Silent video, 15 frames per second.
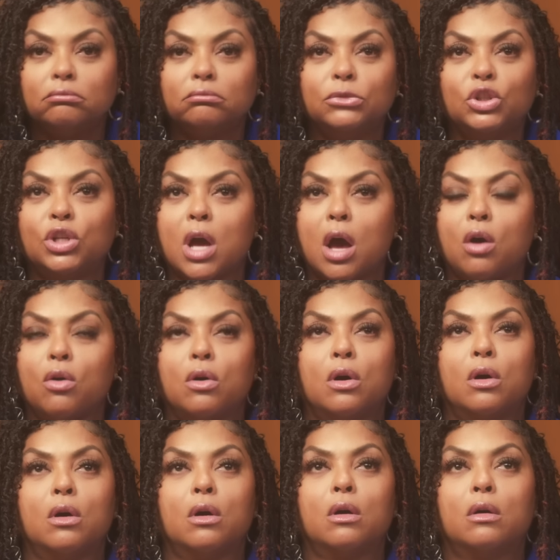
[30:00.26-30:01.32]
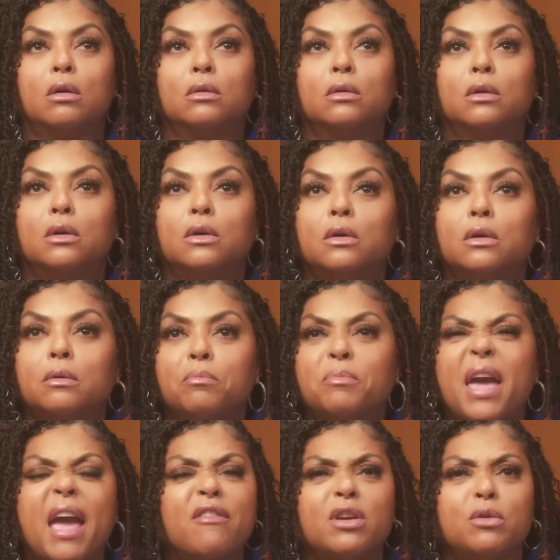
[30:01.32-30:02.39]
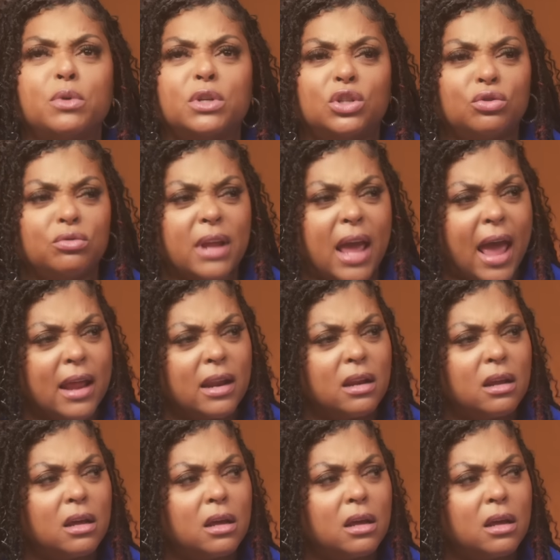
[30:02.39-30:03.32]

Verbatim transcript: You know, Mary will do that.